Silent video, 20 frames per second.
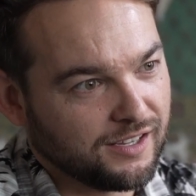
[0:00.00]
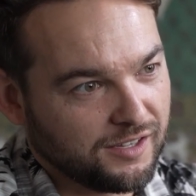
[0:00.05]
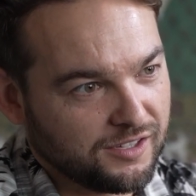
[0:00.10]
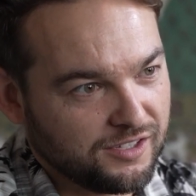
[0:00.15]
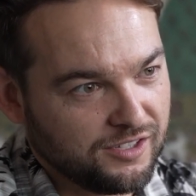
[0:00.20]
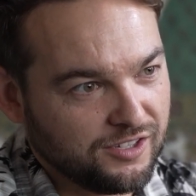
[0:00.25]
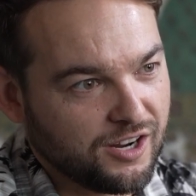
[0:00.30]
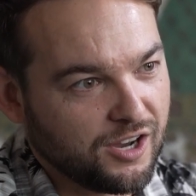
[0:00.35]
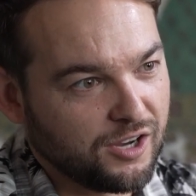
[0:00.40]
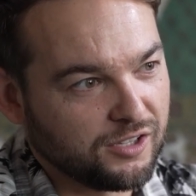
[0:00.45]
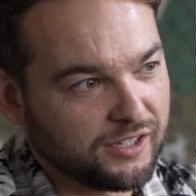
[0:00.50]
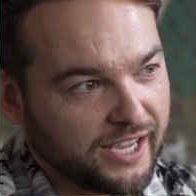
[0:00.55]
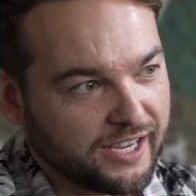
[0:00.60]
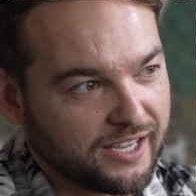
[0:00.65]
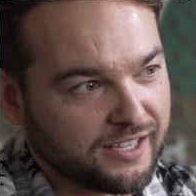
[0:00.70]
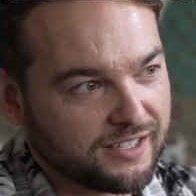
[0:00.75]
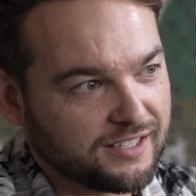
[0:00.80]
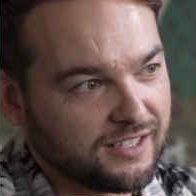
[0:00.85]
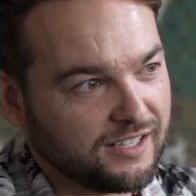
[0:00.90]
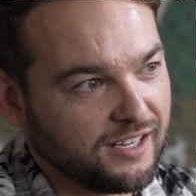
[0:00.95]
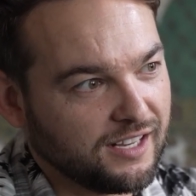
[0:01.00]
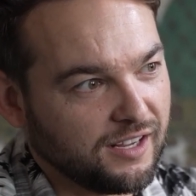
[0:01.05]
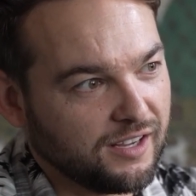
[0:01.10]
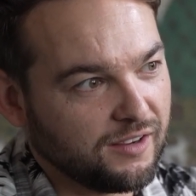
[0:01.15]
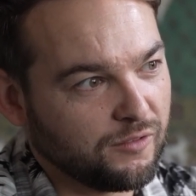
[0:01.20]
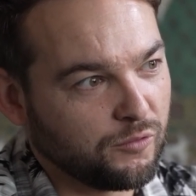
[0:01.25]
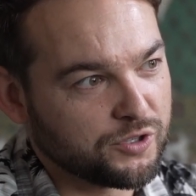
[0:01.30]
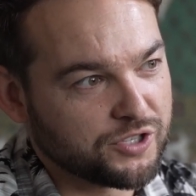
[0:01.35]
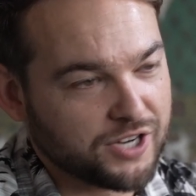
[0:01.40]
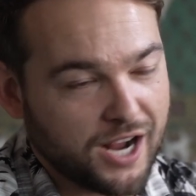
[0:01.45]
You know, like,
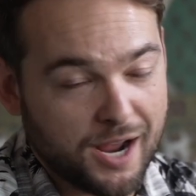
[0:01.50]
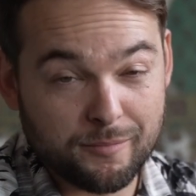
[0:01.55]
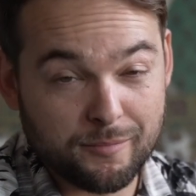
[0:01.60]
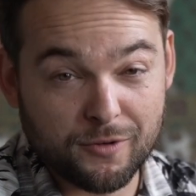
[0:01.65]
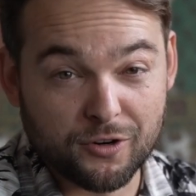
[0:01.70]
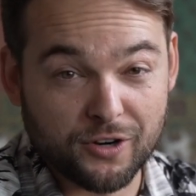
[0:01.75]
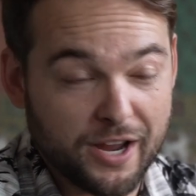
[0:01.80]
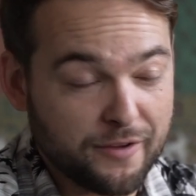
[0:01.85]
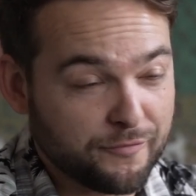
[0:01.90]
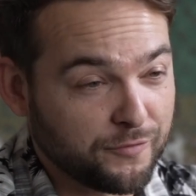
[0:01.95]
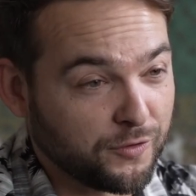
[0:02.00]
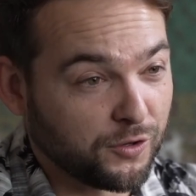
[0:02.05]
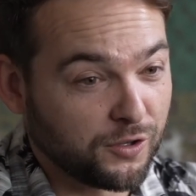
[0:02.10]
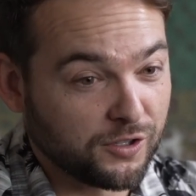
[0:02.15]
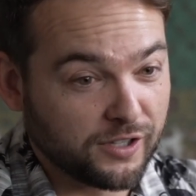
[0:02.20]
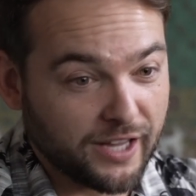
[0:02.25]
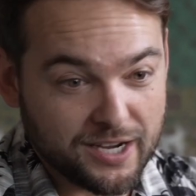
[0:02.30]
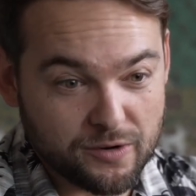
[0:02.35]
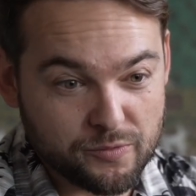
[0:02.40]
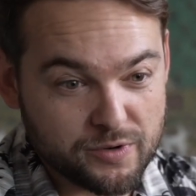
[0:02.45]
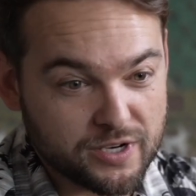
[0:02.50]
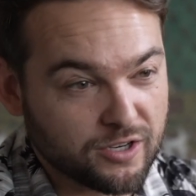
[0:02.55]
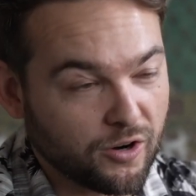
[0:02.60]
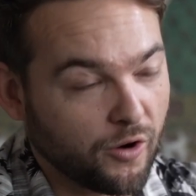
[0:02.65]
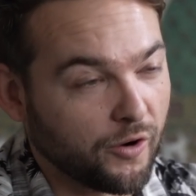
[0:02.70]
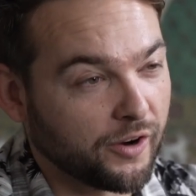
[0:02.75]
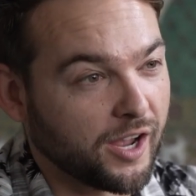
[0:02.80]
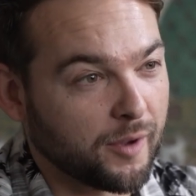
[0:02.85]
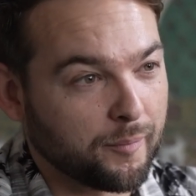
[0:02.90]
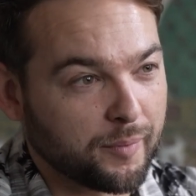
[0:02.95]
which I'm grateful. Like,
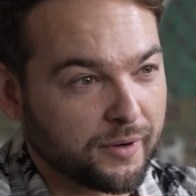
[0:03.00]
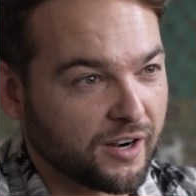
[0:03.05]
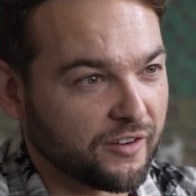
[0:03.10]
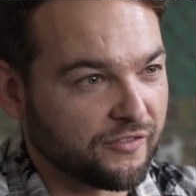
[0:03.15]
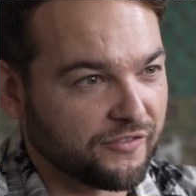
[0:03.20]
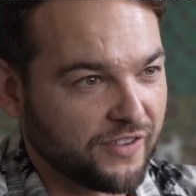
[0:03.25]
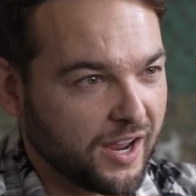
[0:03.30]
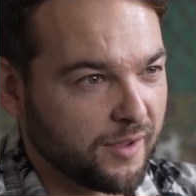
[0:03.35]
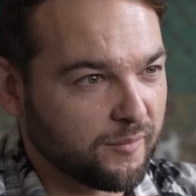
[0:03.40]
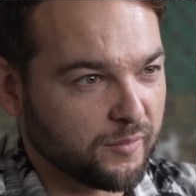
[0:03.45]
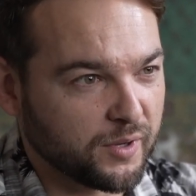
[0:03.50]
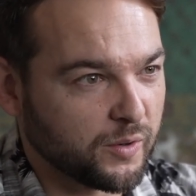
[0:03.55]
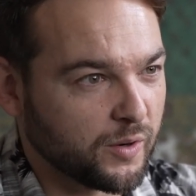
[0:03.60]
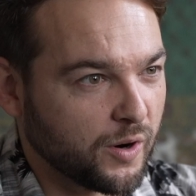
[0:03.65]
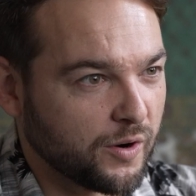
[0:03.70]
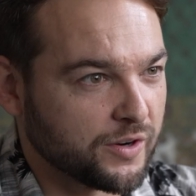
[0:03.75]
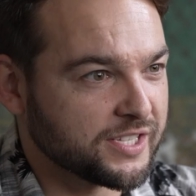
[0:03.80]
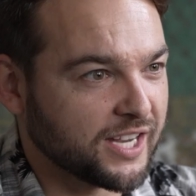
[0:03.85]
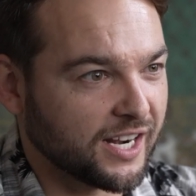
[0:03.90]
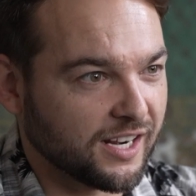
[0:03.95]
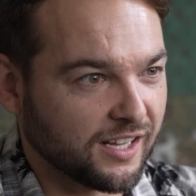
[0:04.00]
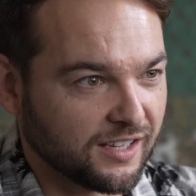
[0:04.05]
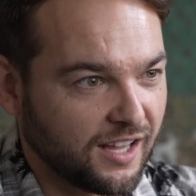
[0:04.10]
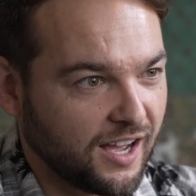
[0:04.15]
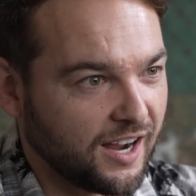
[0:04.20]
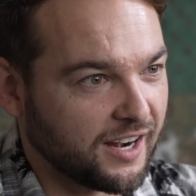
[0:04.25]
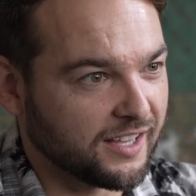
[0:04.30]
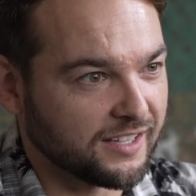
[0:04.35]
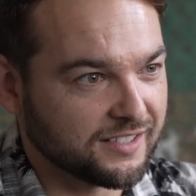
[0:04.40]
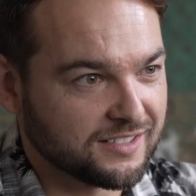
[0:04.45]
growing up in our family, we always had
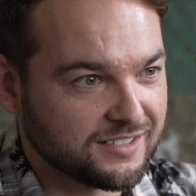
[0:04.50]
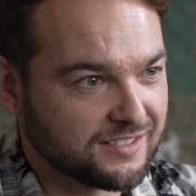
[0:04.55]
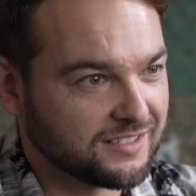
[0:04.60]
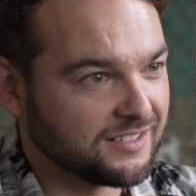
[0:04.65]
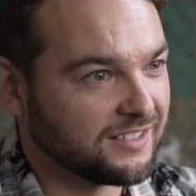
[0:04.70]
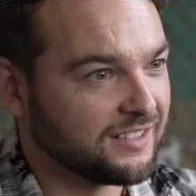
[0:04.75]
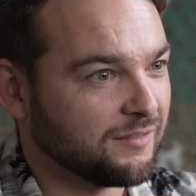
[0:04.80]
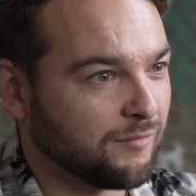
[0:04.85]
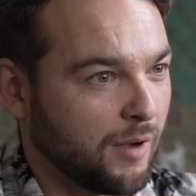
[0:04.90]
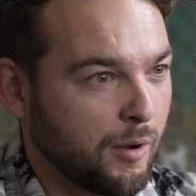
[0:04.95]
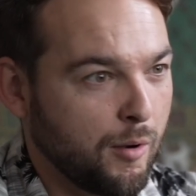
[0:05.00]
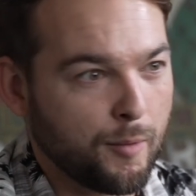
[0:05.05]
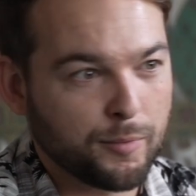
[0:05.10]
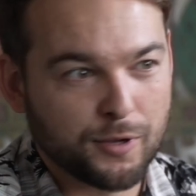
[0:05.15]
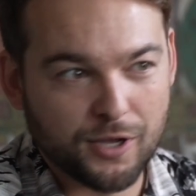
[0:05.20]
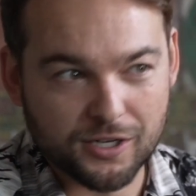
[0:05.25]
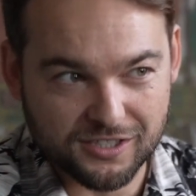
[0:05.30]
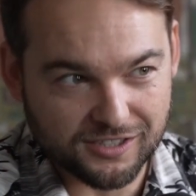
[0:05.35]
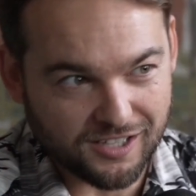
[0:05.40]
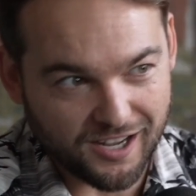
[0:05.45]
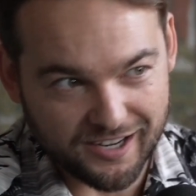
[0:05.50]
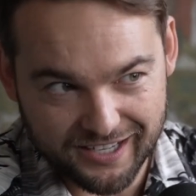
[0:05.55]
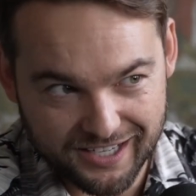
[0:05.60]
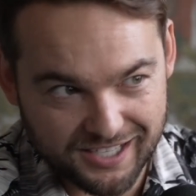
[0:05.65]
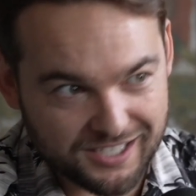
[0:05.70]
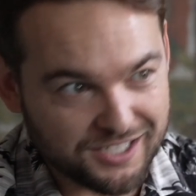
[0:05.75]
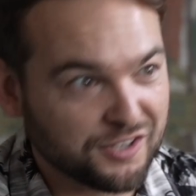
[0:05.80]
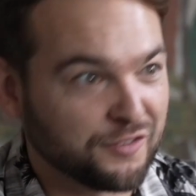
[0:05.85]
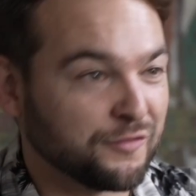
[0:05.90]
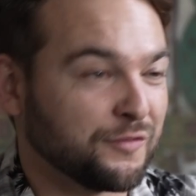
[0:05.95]
my mom cooked a lot of
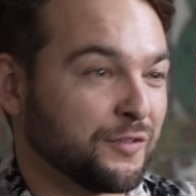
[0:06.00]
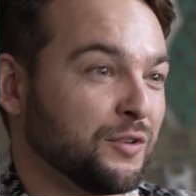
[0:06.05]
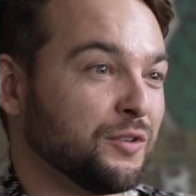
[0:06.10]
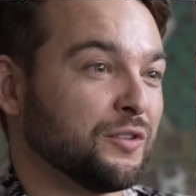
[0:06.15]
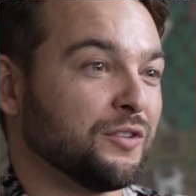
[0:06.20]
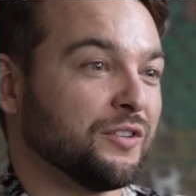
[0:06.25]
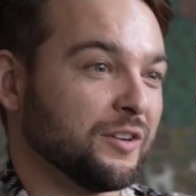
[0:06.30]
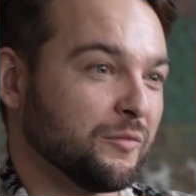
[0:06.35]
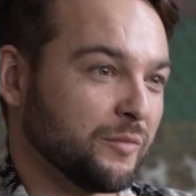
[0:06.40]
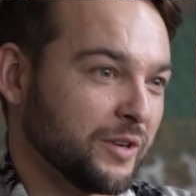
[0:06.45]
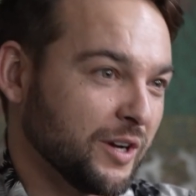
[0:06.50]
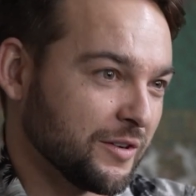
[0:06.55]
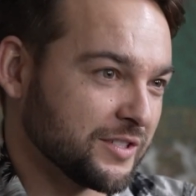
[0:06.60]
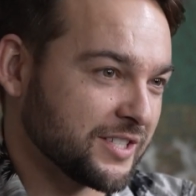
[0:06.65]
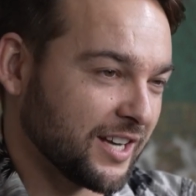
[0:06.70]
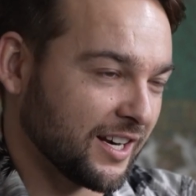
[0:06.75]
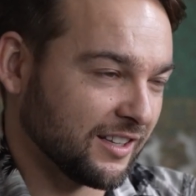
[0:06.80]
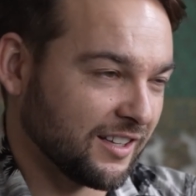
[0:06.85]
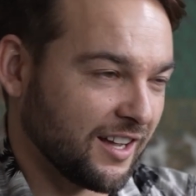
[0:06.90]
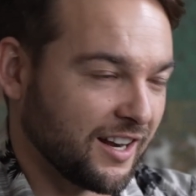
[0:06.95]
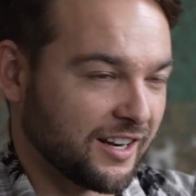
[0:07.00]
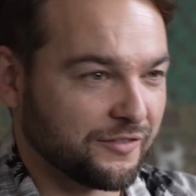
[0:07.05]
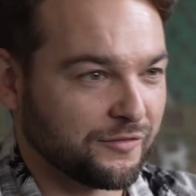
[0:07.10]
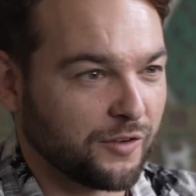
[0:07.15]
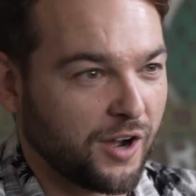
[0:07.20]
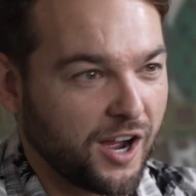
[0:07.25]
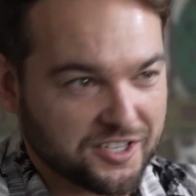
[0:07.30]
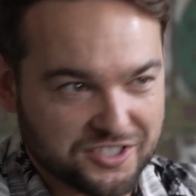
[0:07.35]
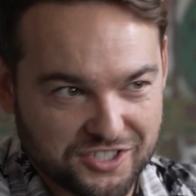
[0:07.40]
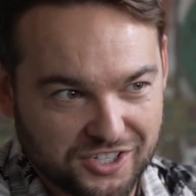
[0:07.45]
Indian food, and we always had a lot of
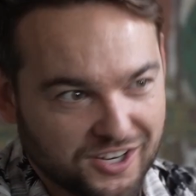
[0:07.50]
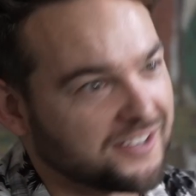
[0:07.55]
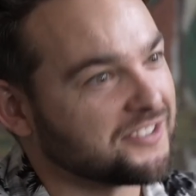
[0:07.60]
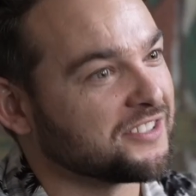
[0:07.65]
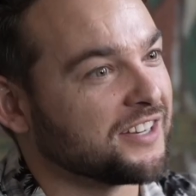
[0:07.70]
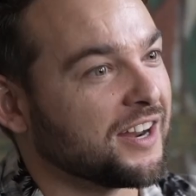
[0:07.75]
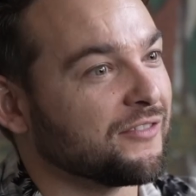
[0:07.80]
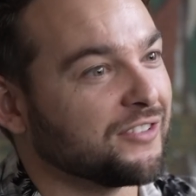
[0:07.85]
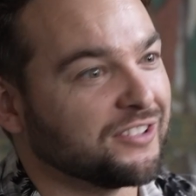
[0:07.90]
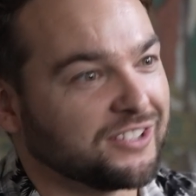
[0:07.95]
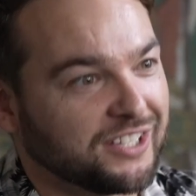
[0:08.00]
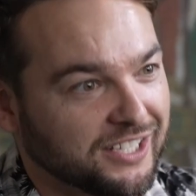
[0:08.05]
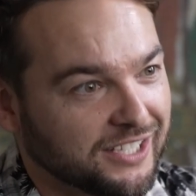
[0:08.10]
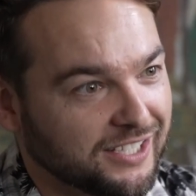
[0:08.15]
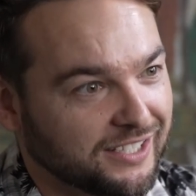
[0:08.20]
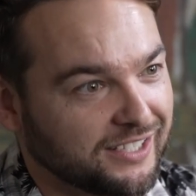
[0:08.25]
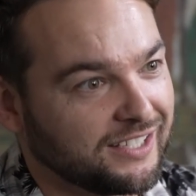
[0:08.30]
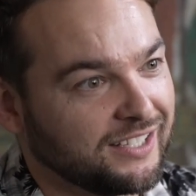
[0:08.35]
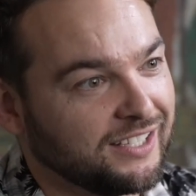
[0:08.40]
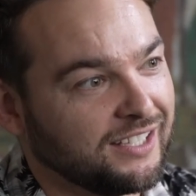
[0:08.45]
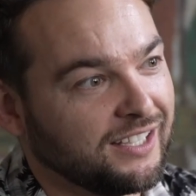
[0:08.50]
hot sauce and everything.